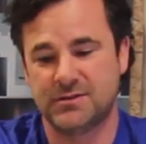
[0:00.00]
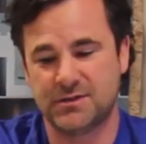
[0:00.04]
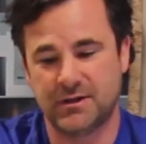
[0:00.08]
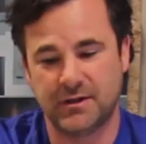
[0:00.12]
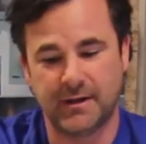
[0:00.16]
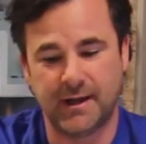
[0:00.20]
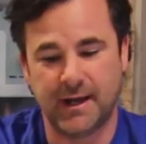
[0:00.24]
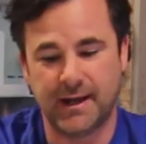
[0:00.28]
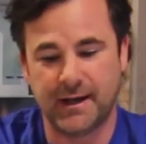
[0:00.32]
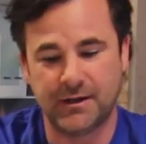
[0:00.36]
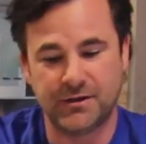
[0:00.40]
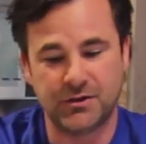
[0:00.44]
You
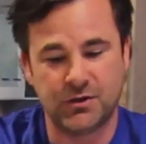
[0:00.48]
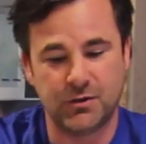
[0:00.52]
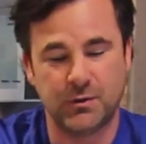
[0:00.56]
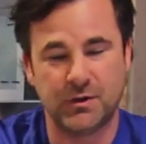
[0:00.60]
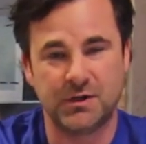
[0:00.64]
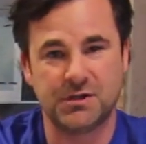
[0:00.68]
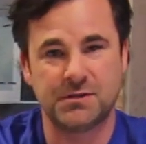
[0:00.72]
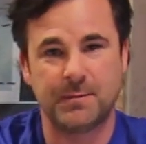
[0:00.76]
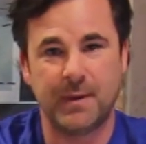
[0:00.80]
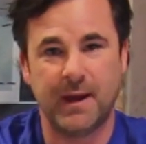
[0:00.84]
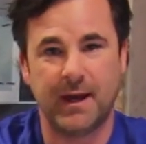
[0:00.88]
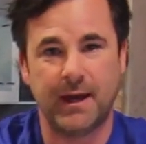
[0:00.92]
can add a
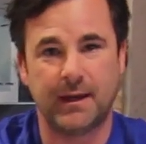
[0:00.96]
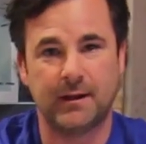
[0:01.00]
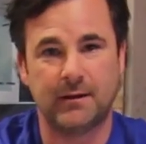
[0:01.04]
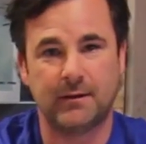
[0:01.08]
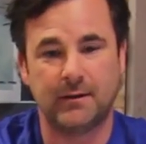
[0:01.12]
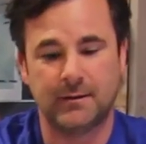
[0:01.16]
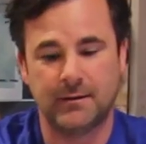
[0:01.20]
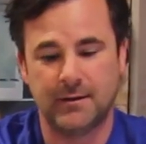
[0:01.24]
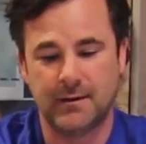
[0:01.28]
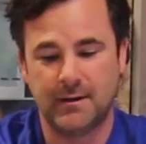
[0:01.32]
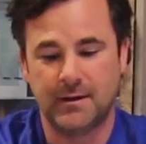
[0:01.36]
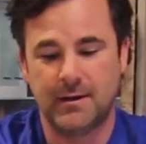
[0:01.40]
2-inch
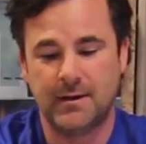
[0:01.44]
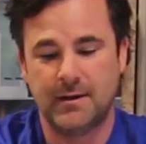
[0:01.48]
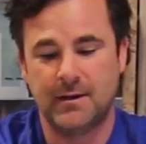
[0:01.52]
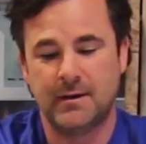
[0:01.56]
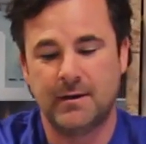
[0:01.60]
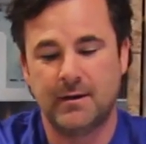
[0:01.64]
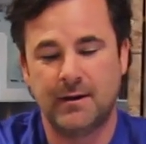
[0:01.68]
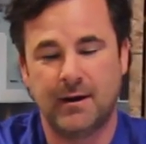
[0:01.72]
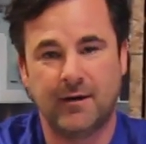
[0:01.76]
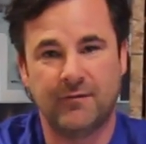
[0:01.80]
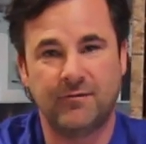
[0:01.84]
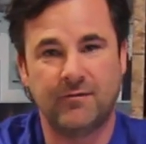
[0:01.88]
panel,
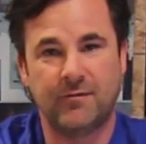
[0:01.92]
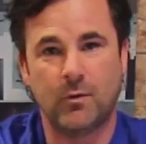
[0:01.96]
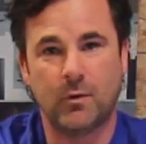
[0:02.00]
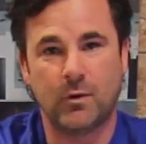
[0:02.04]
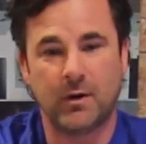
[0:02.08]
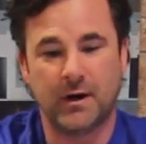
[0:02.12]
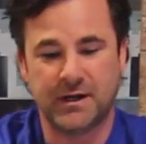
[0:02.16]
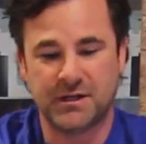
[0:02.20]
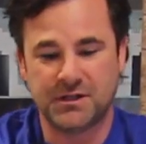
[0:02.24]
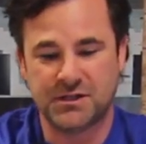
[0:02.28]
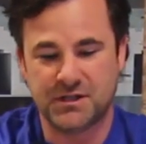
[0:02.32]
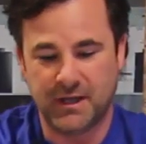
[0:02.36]
a
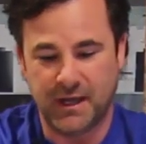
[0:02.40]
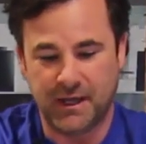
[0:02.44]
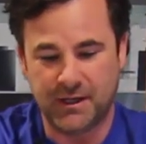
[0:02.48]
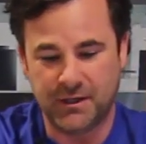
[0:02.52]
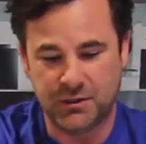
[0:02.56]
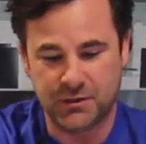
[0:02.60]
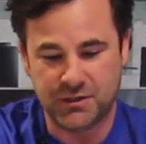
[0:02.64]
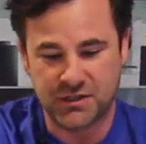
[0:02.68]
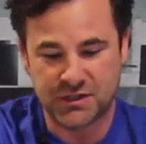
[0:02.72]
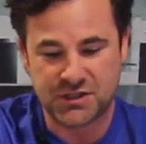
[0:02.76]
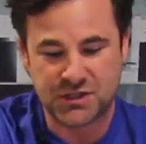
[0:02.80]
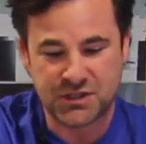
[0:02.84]
4-inch, and
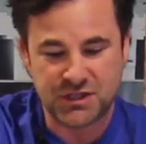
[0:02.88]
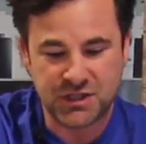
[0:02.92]
you just